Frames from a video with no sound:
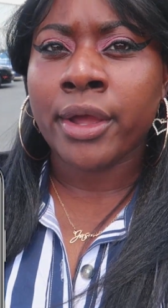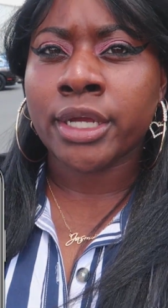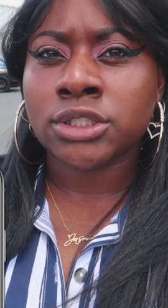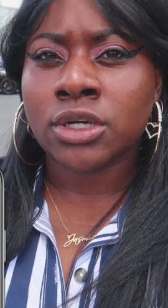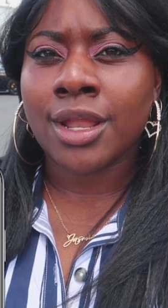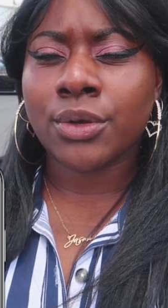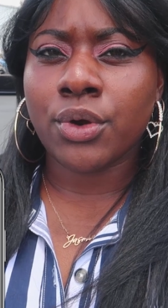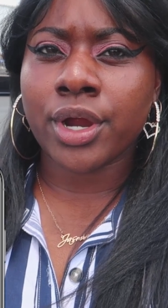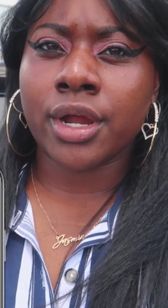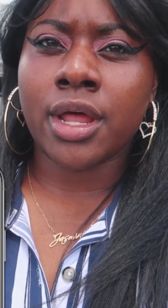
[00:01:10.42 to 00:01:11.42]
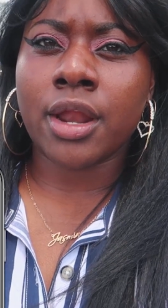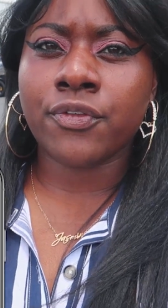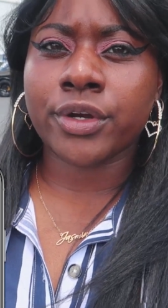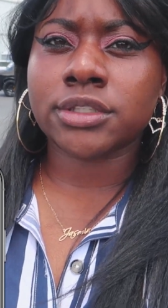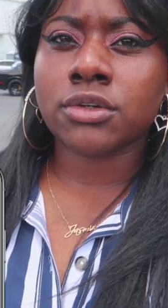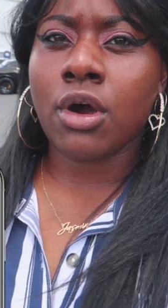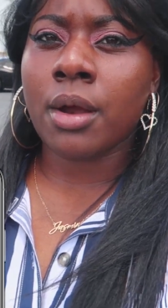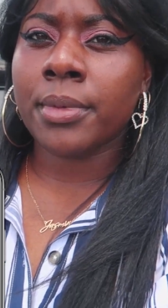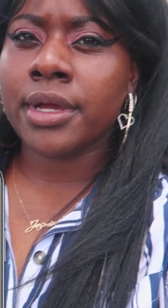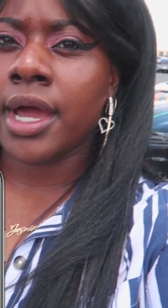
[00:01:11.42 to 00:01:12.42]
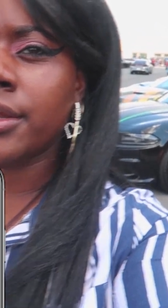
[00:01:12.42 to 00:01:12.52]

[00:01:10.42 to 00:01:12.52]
here in Charlotte, North Carolina for this car meet.